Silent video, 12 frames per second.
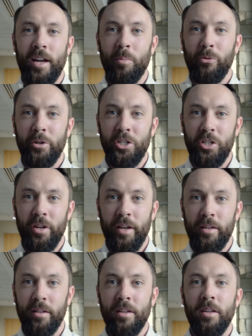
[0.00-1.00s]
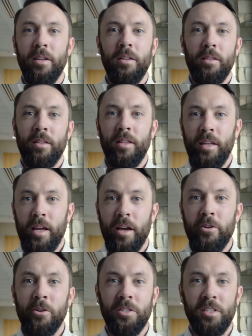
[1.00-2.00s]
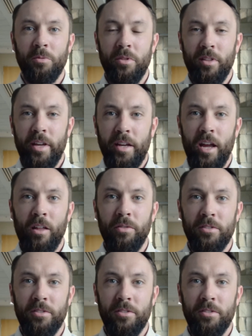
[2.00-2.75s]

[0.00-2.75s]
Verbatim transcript: I appreciate the uh, nurses with Lake Health